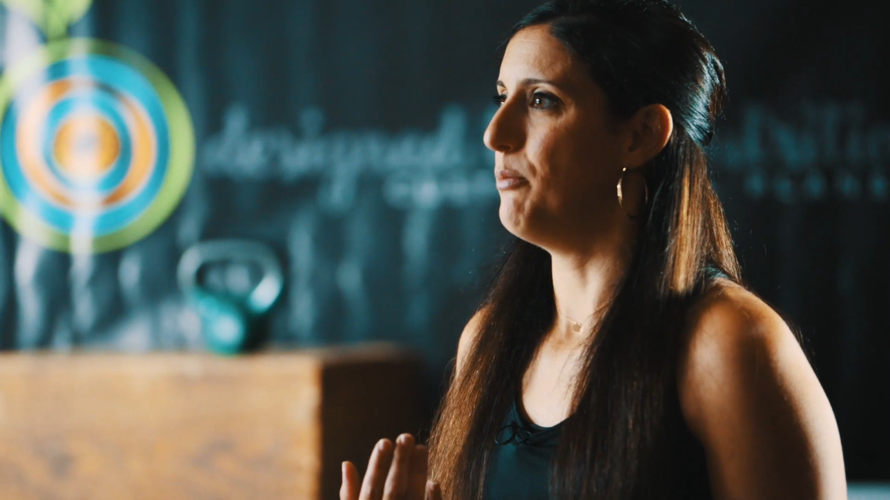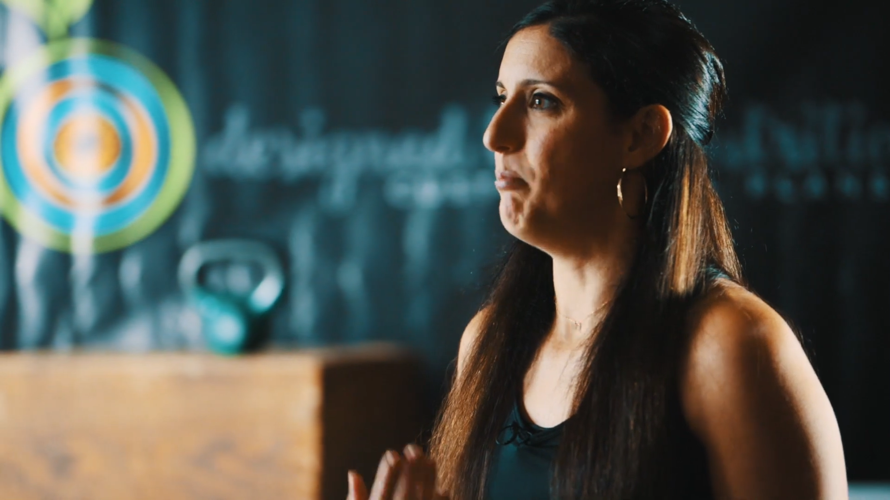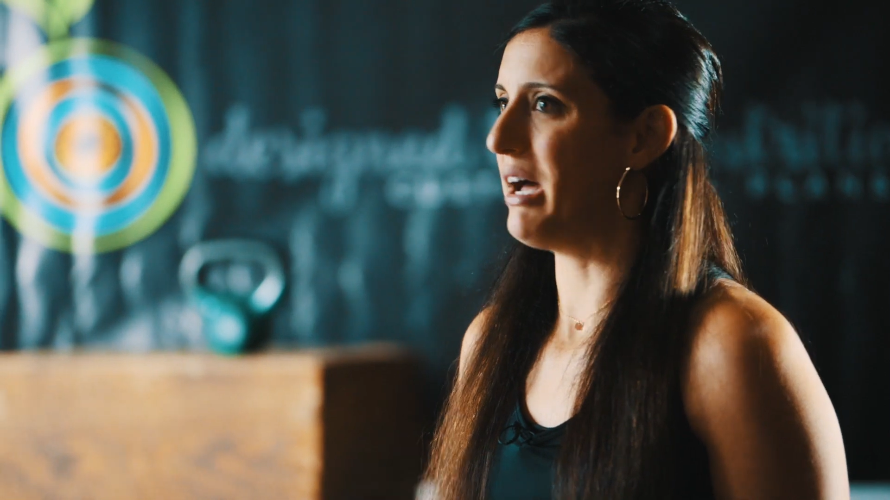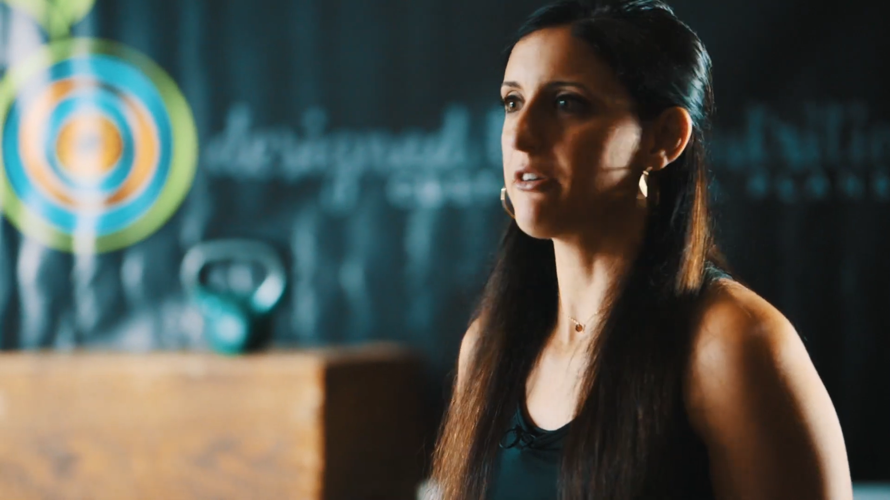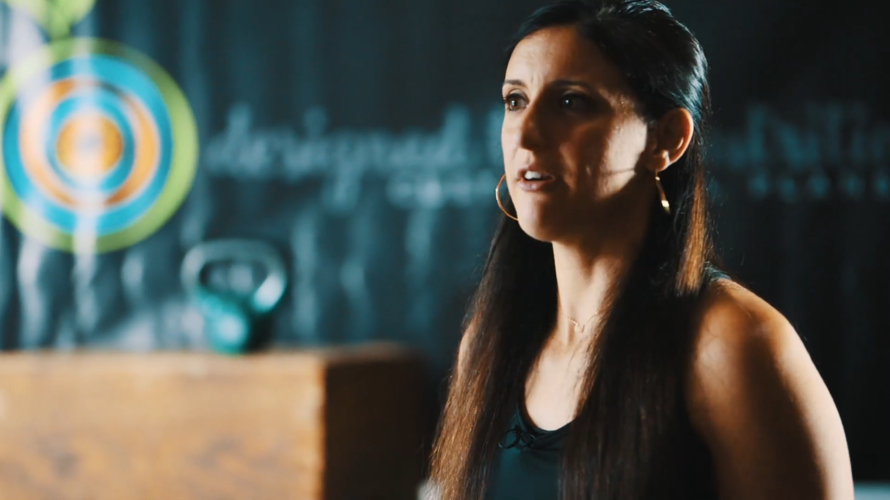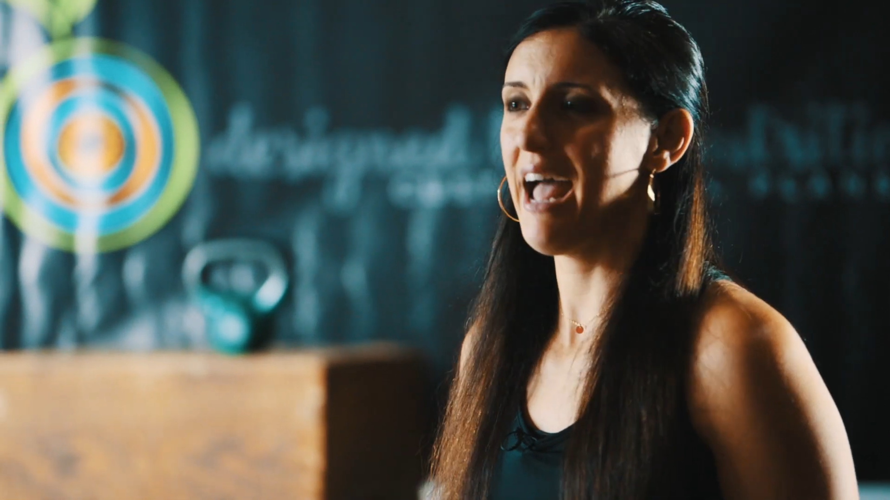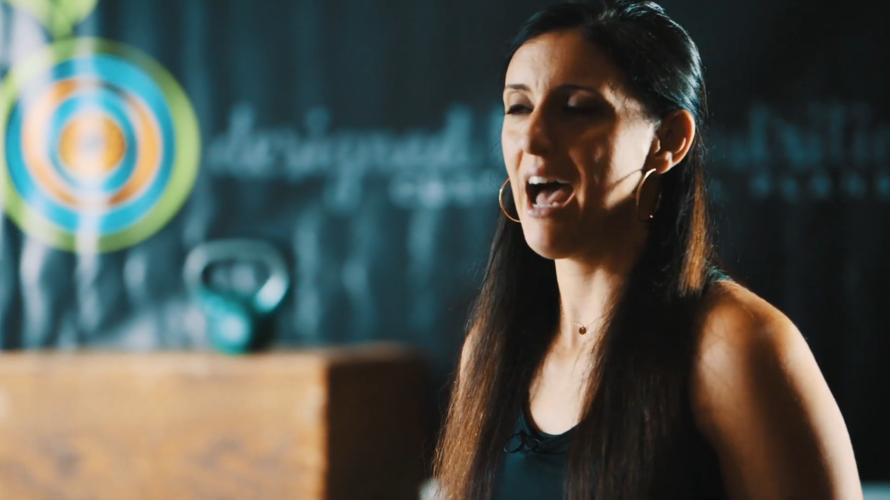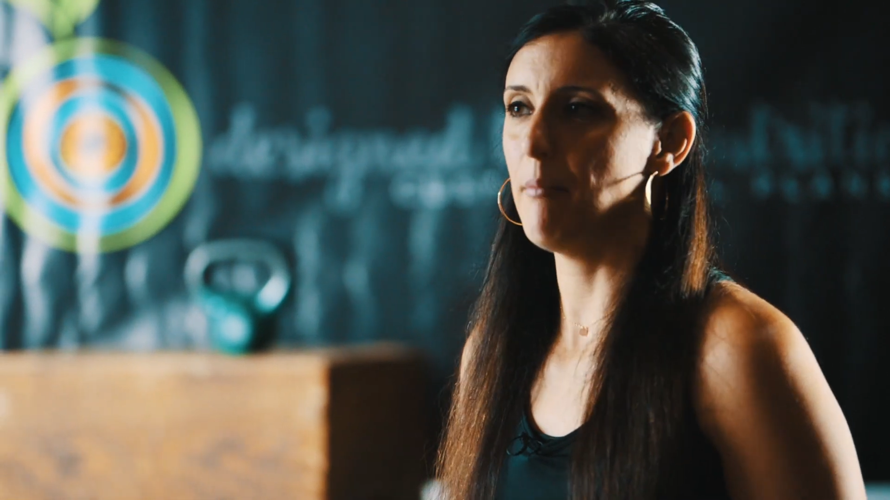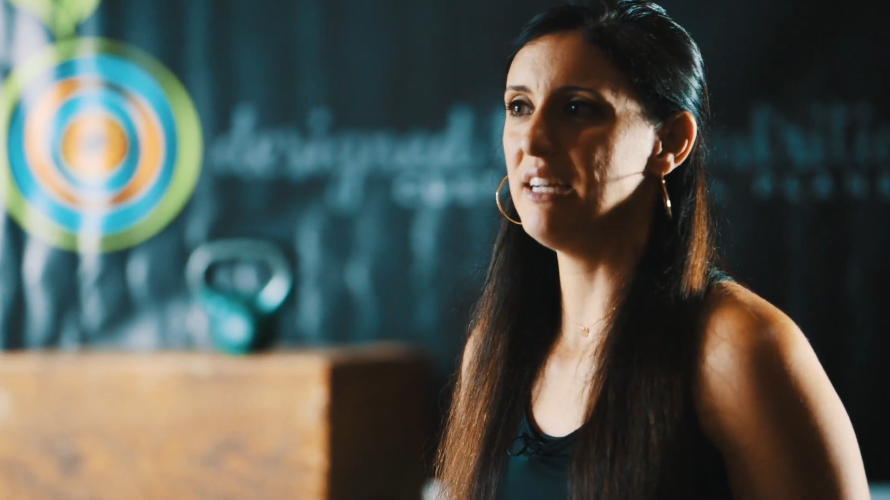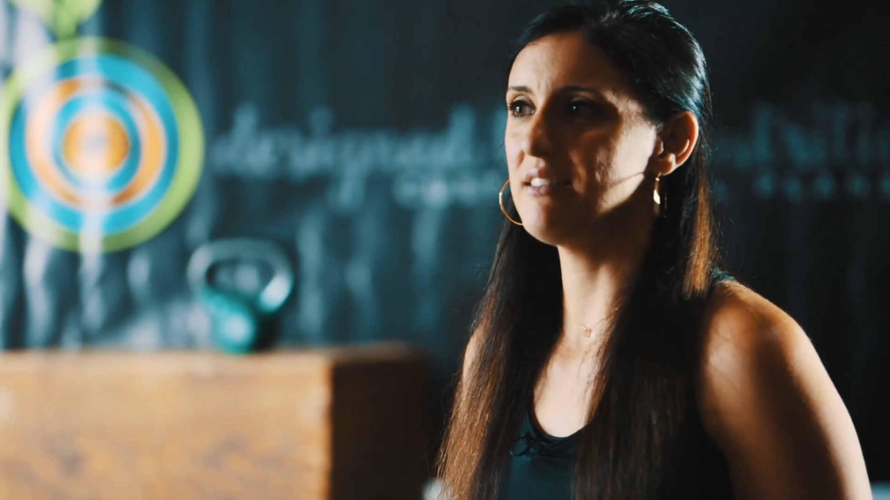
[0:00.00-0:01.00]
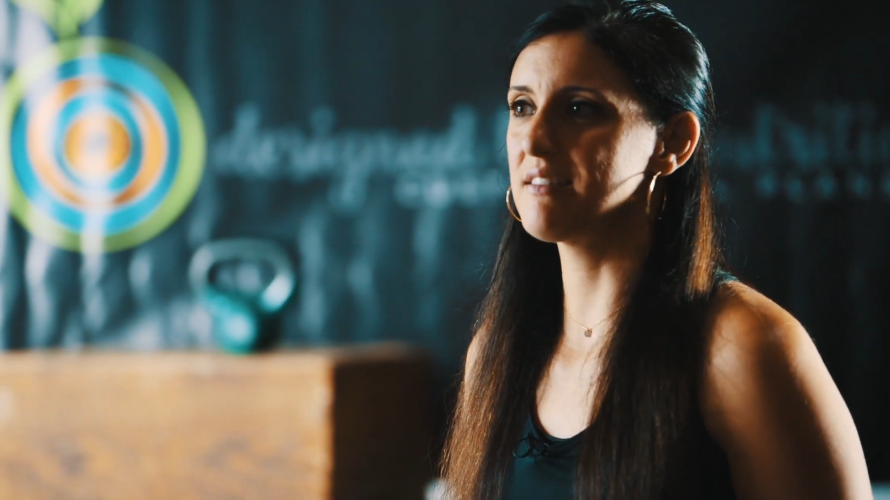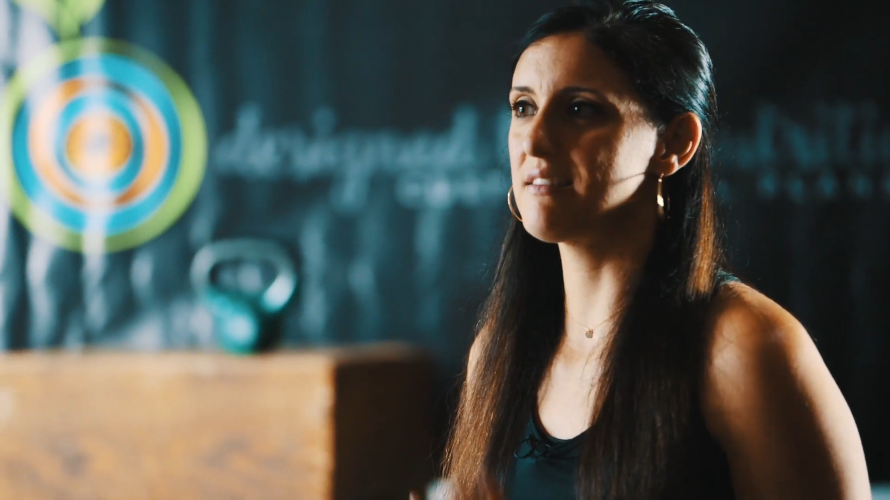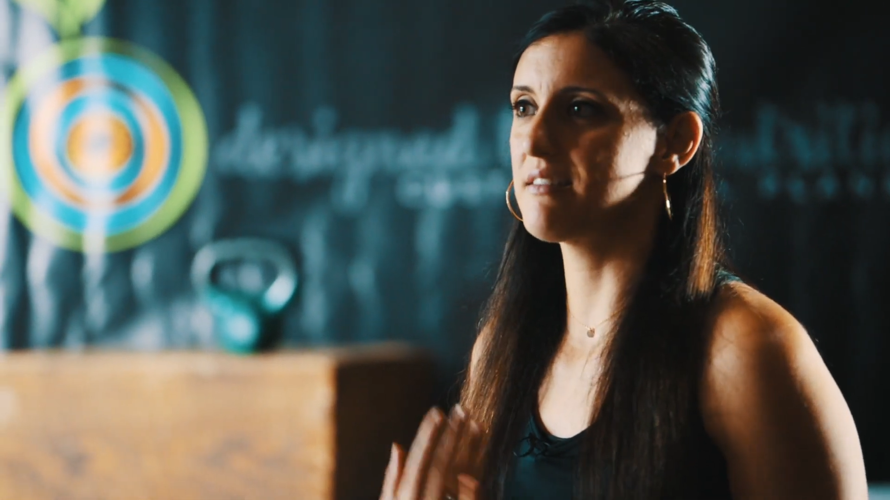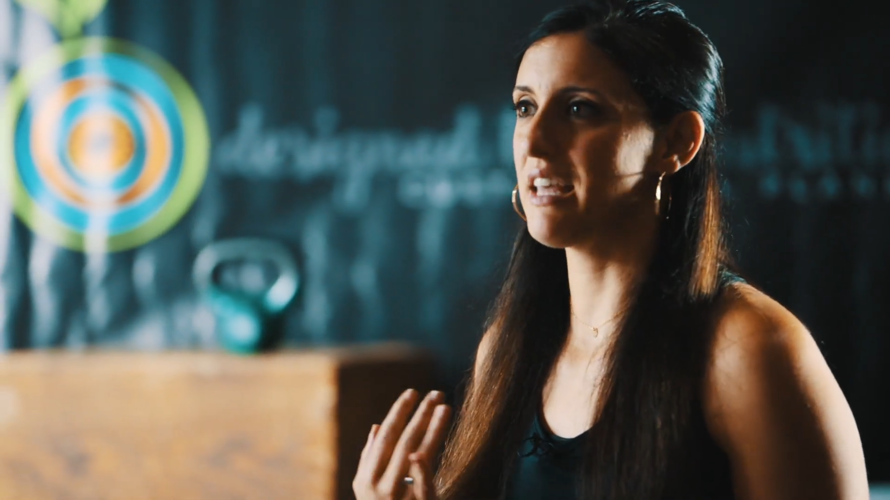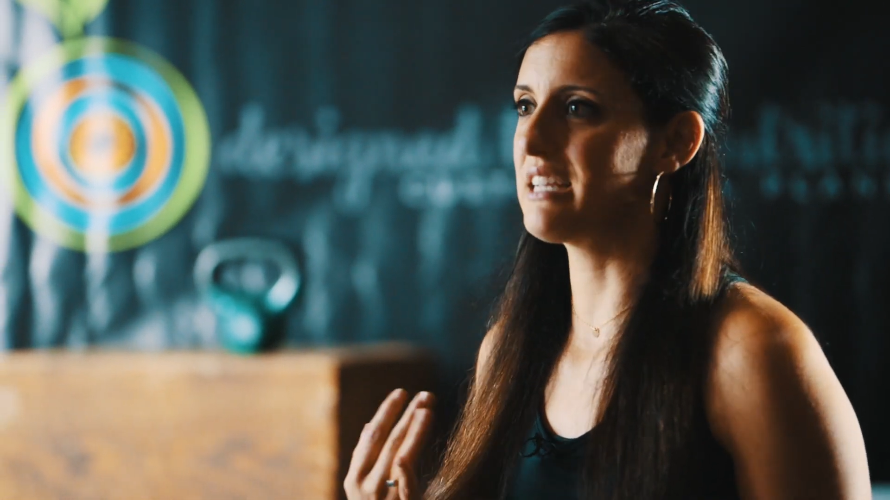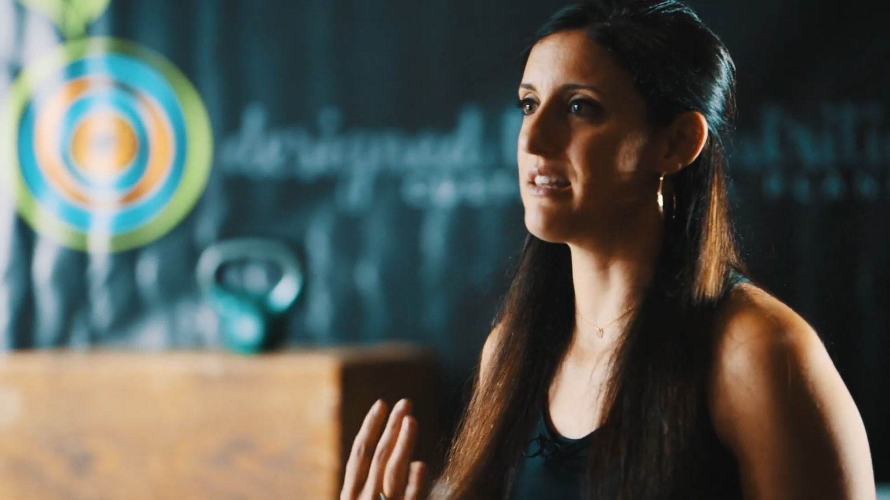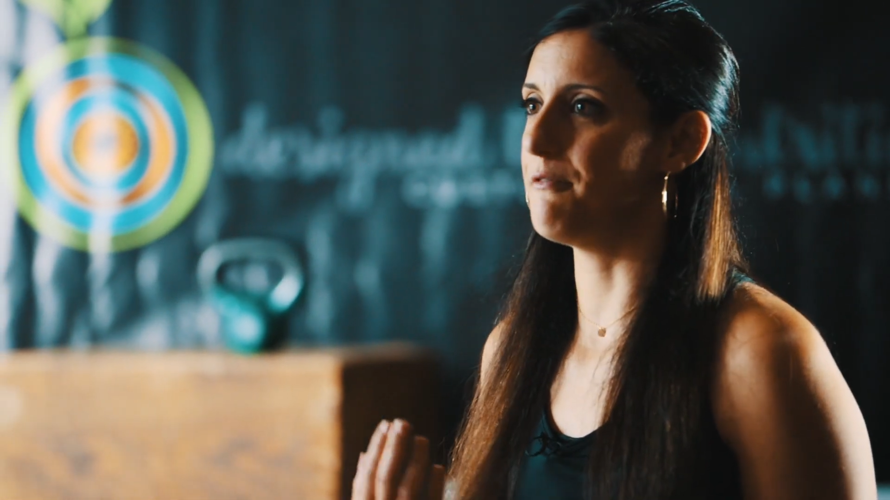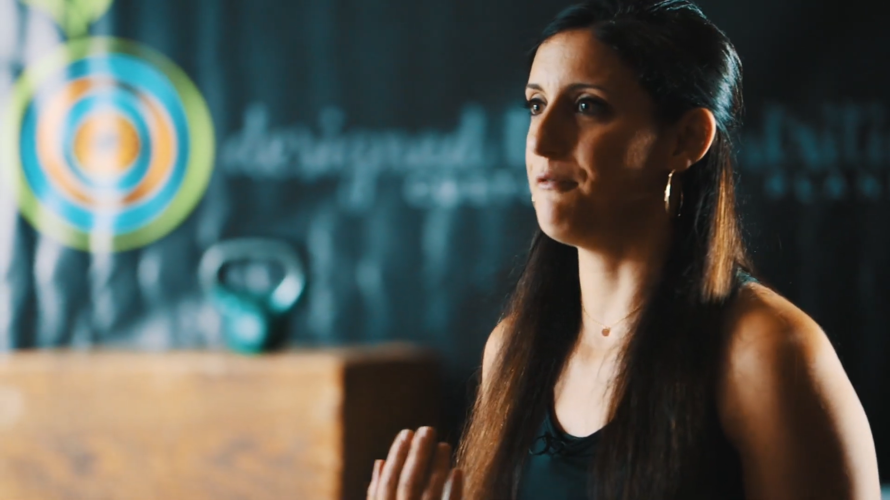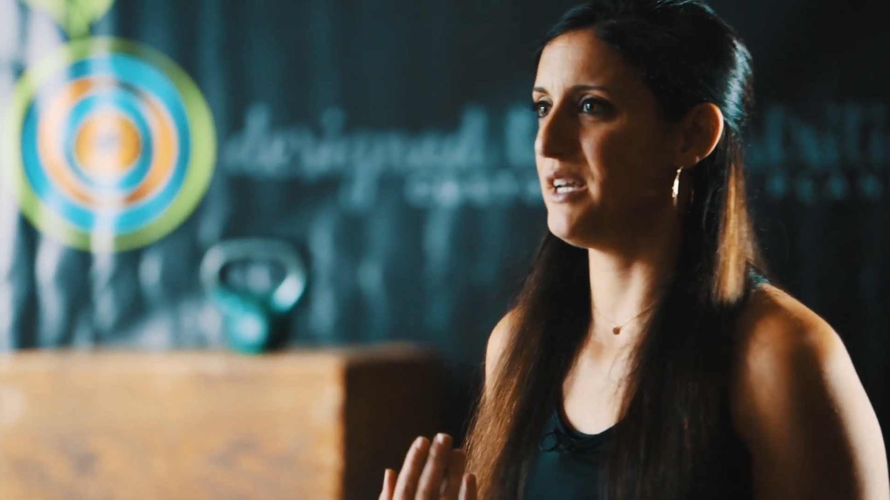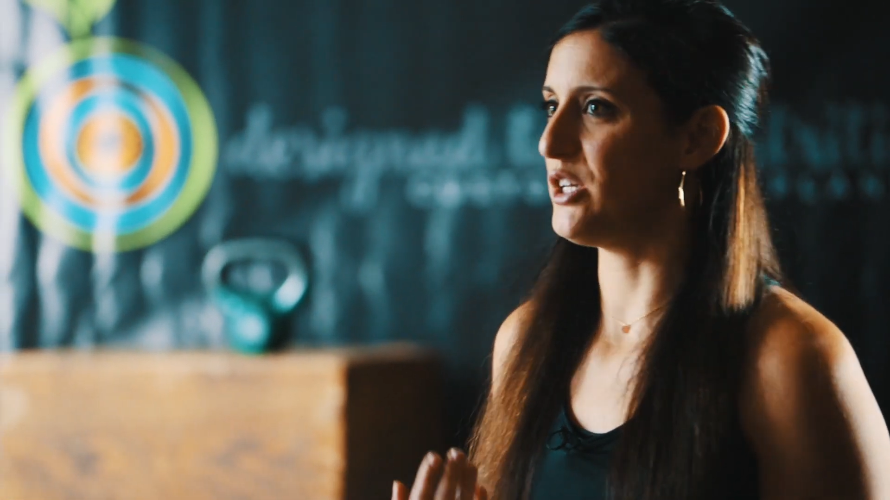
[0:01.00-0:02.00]
better habits, things that
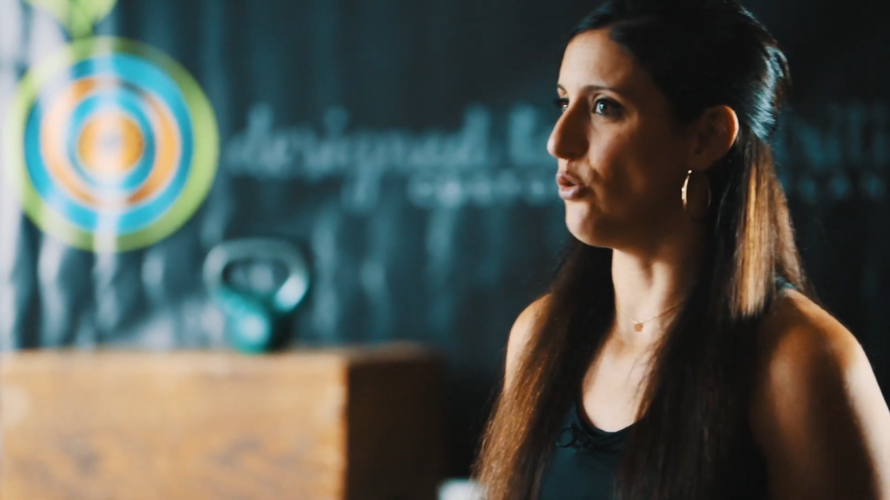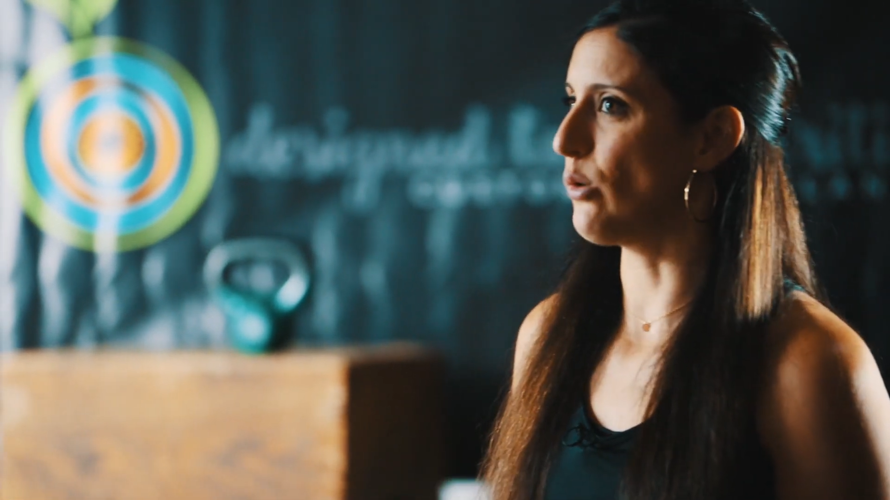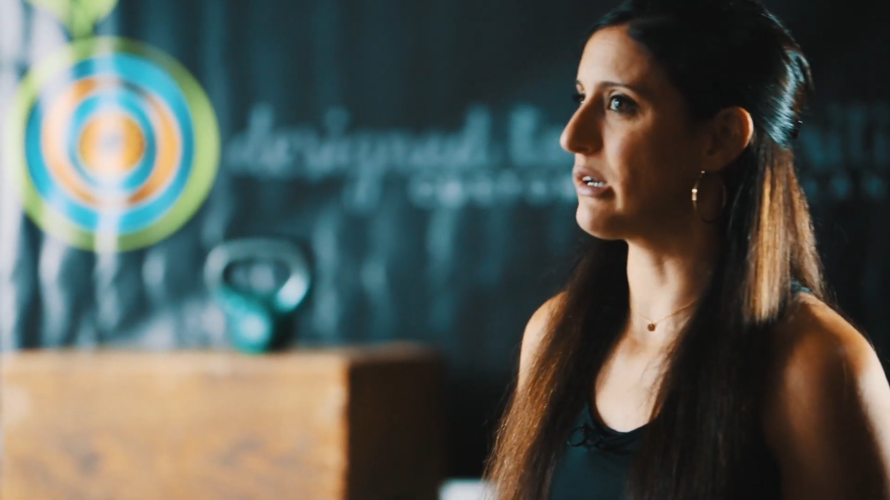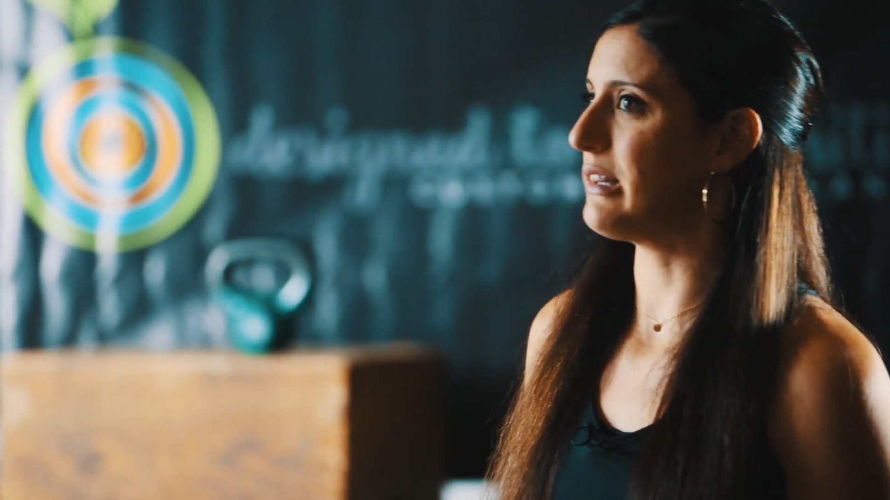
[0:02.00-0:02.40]
fit your